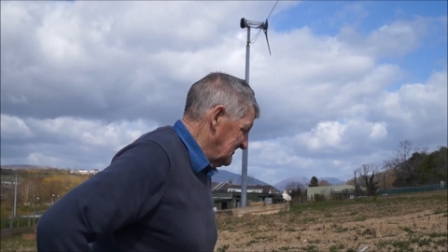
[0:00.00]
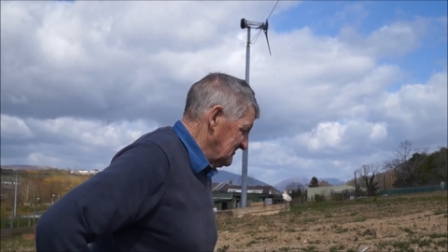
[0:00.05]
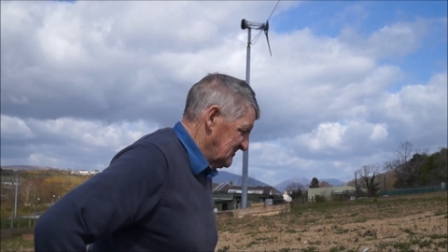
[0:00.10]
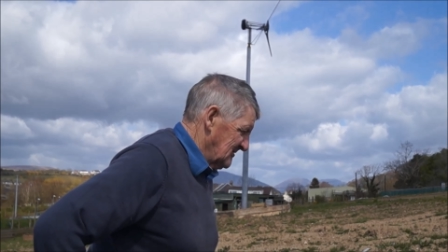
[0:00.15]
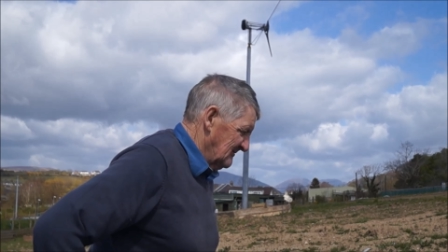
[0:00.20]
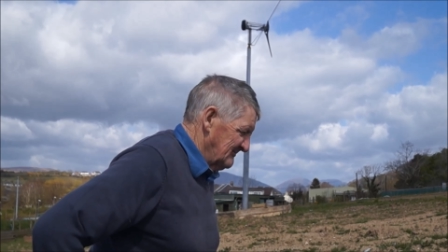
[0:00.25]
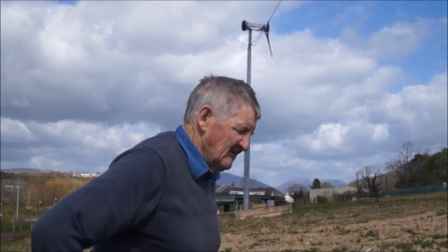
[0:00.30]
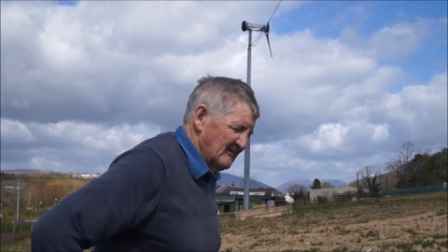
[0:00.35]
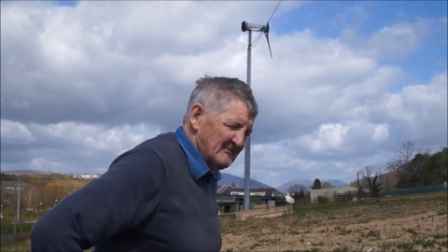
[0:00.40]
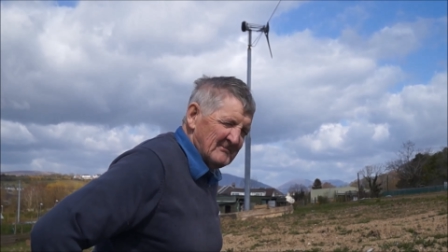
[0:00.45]

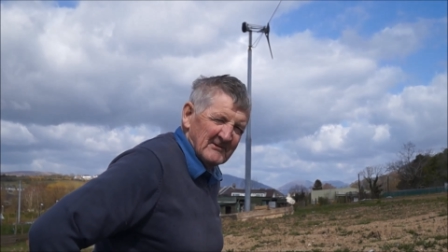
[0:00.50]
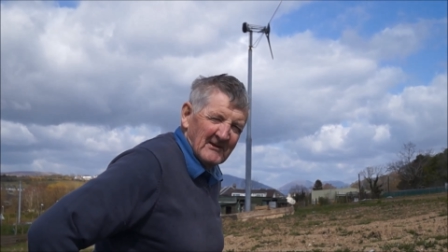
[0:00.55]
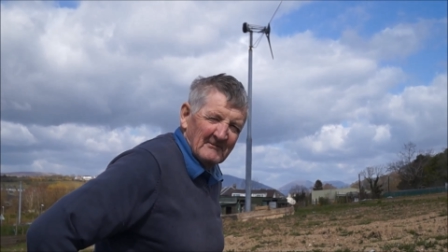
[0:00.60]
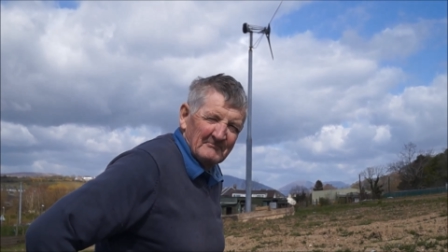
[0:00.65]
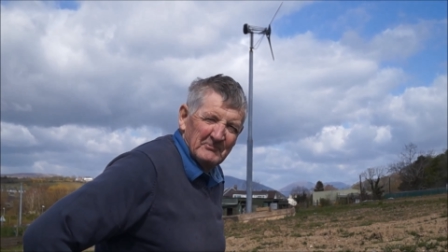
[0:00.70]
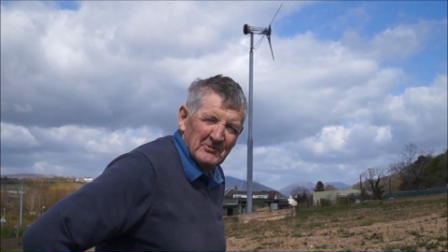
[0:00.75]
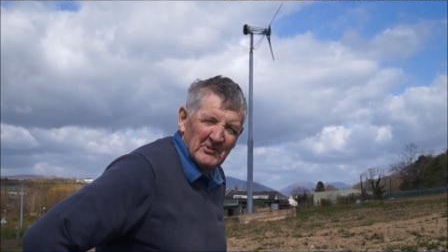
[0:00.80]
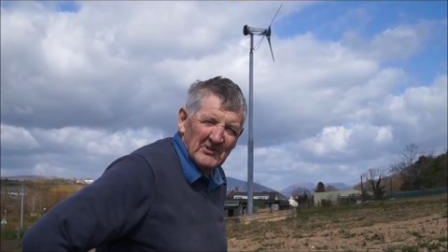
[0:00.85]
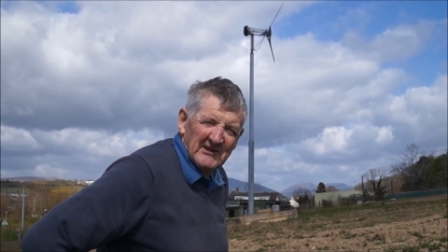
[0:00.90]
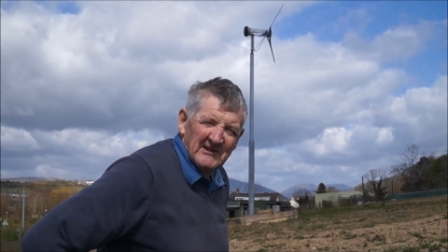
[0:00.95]
something out of your
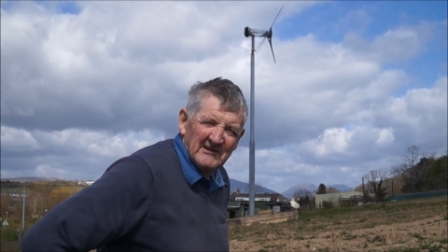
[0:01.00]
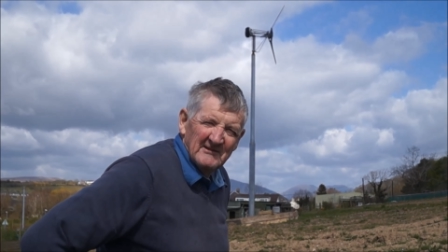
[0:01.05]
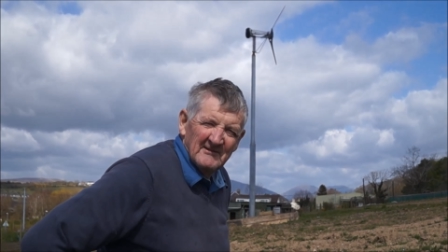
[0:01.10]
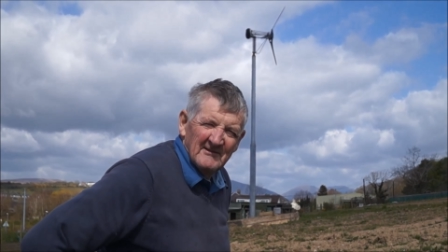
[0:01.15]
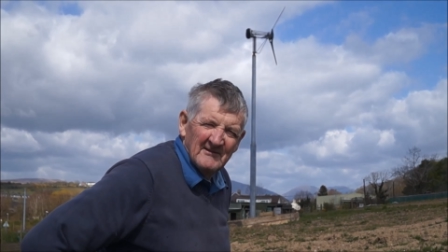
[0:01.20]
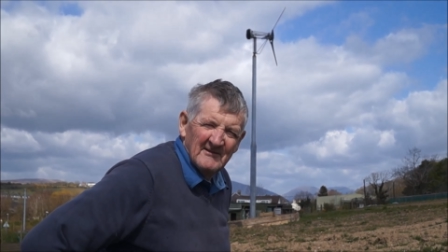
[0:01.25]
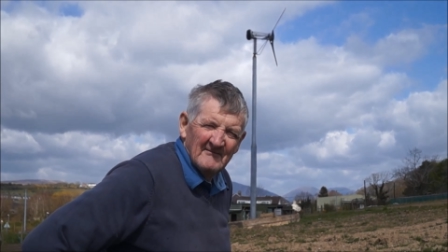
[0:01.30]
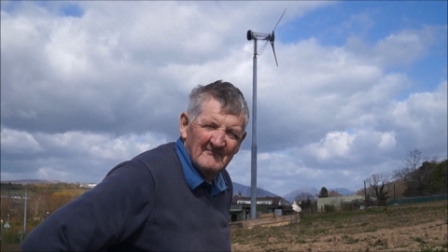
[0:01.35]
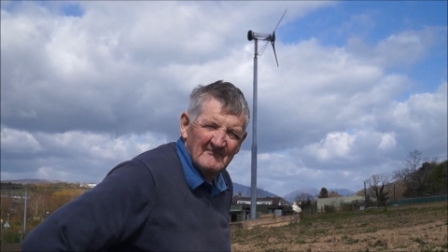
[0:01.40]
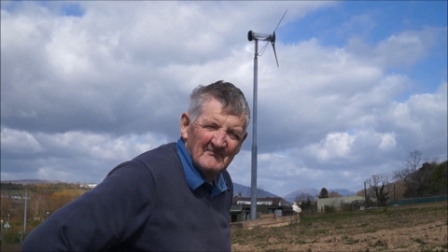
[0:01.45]
plate.
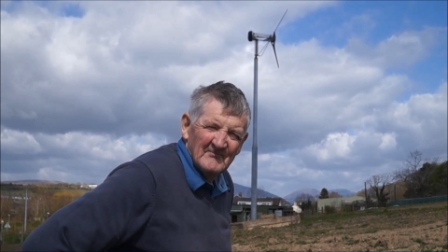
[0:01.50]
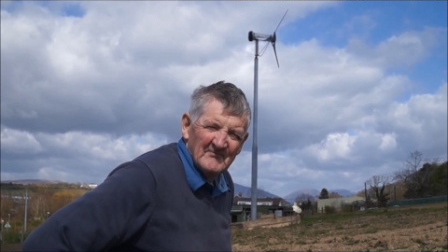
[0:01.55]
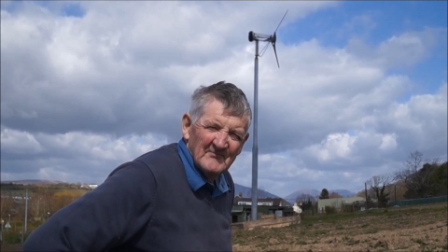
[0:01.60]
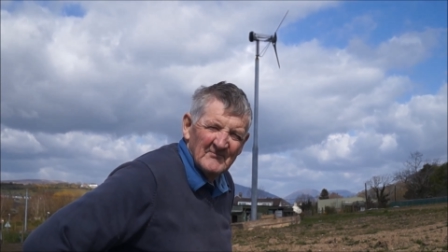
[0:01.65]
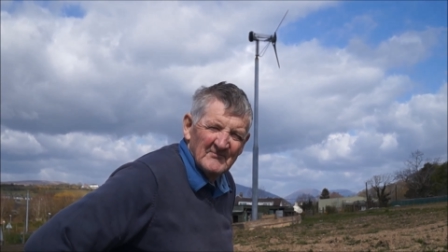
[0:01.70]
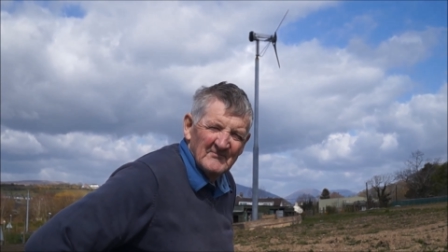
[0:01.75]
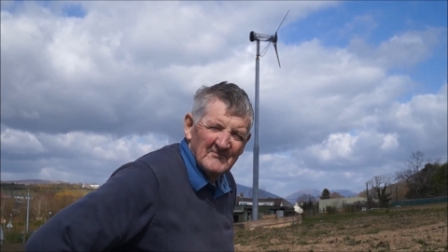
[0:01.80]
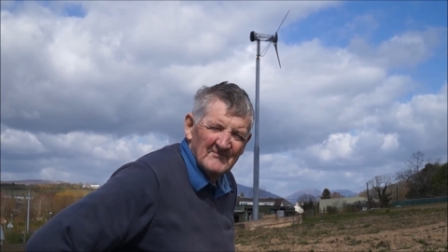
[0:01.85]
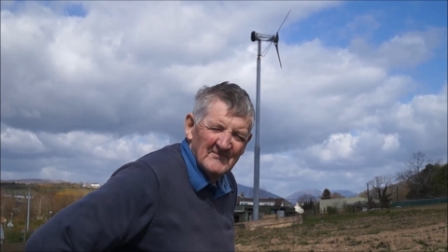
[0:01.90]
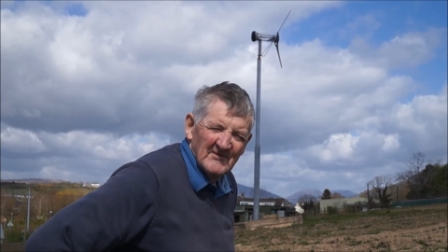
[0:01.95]

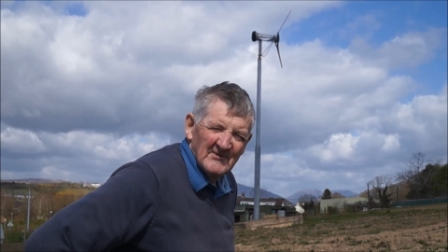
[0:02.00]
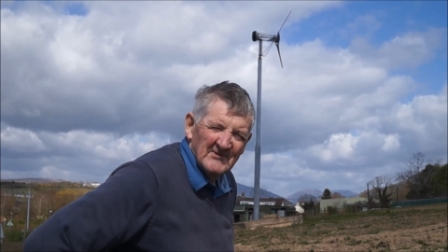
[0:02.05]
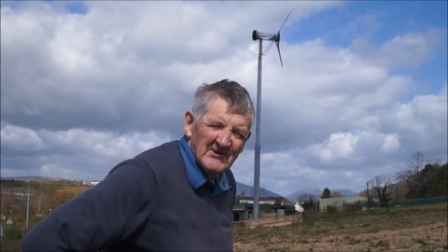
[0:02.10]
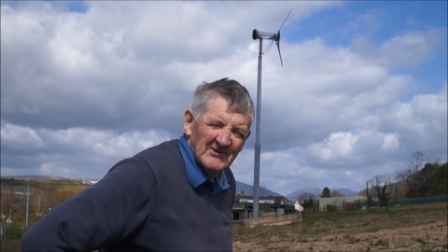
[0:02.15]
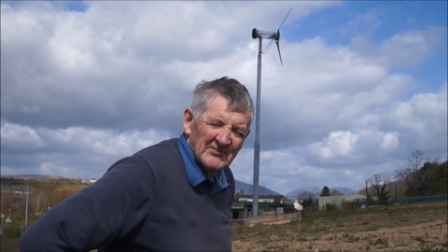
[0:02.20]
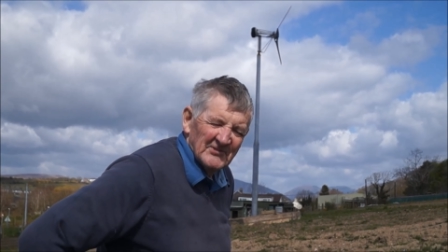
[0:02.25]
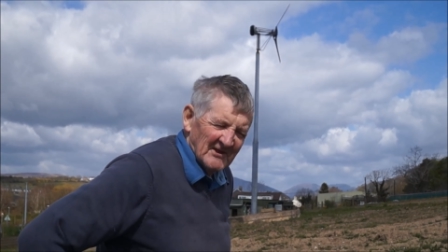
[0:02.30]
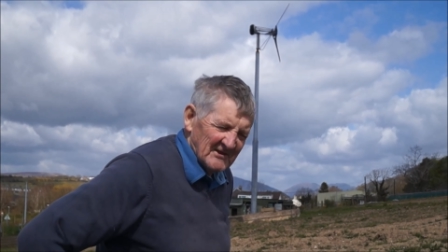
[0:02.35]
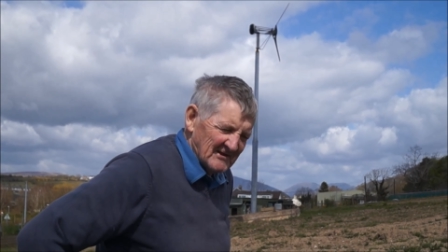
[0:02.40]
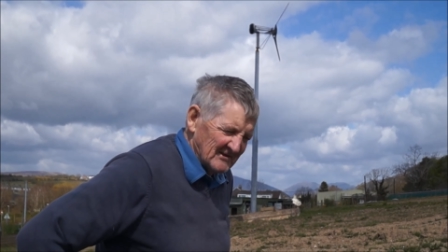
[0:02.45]
That would
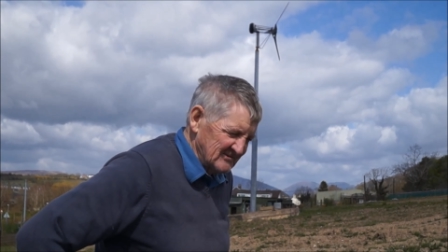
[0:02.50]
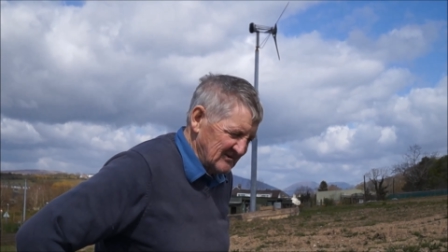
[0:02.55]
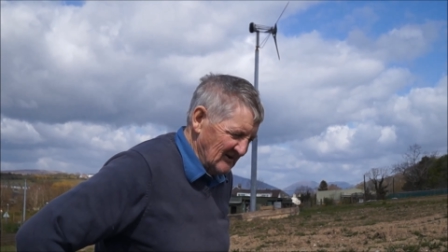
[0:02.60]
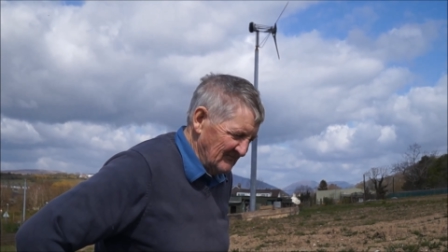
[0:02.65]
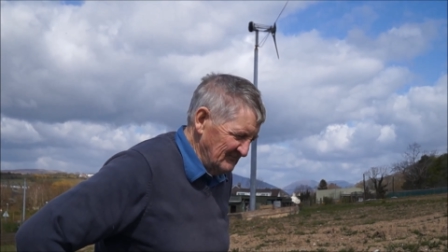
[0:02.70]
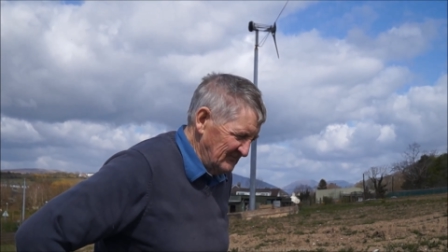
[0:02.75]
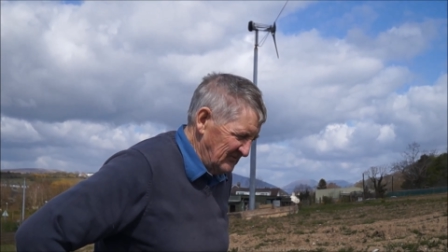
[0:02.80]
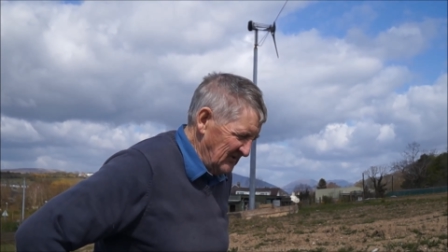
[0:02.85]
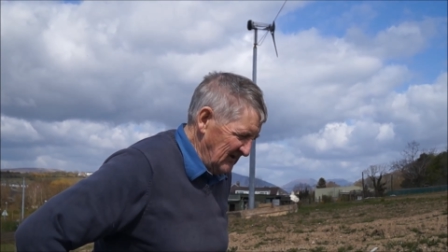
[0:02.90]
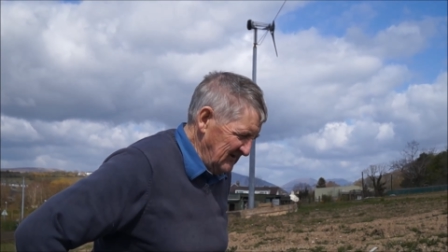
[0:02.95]
be very
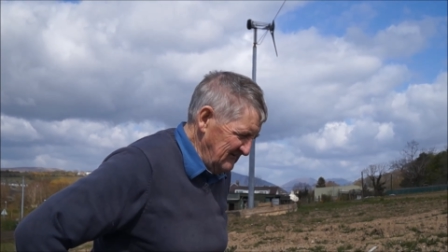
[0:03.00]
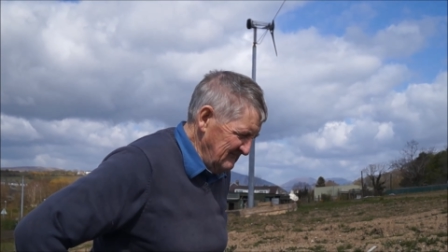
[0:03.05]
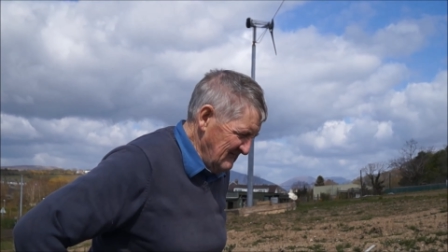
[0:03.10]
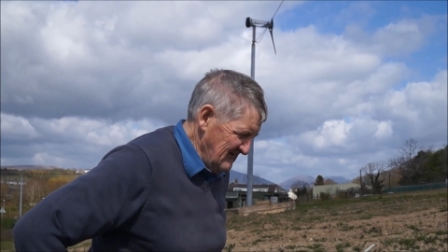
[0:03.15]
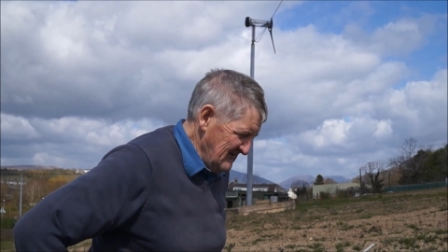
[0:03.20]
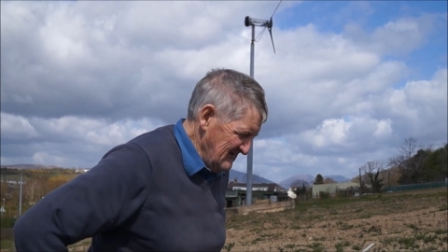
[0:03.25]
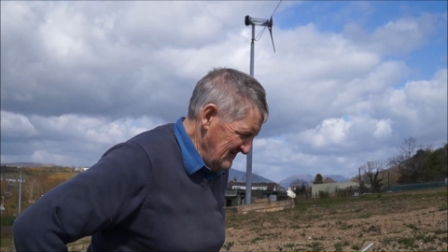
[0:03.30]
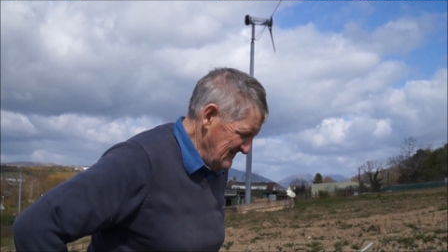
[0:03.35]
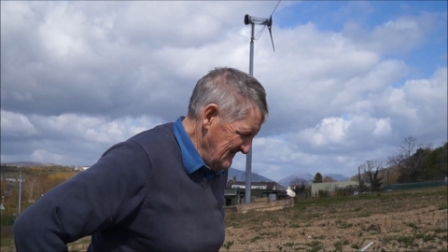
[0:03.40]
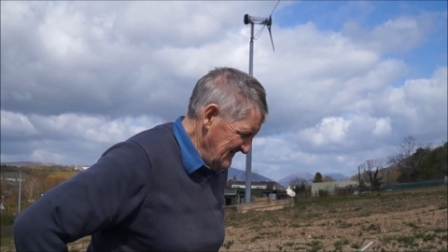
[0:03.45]
nice.
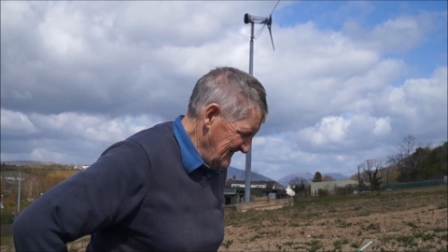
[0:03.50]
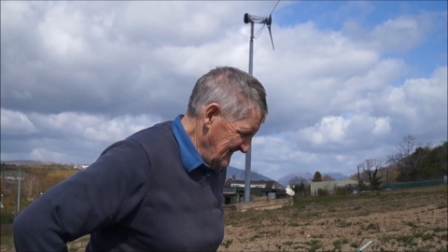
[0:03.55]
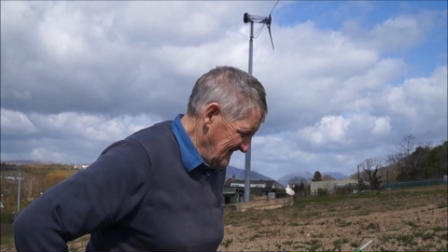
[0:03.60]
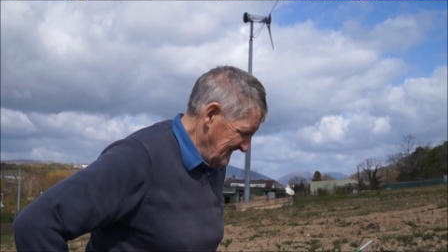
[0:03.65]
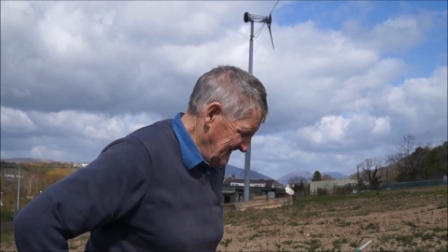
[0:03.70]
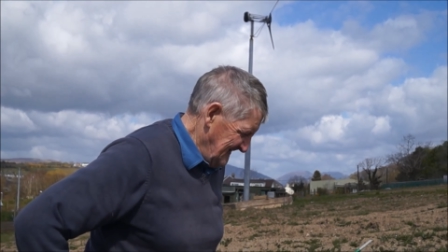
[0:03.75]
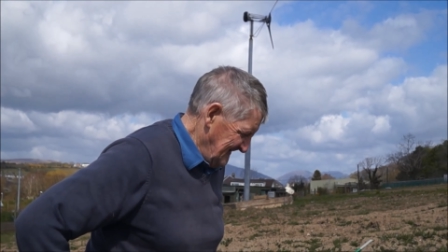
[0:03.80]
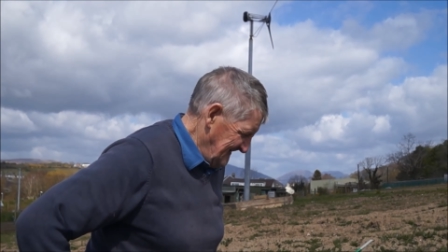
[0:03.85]
That would be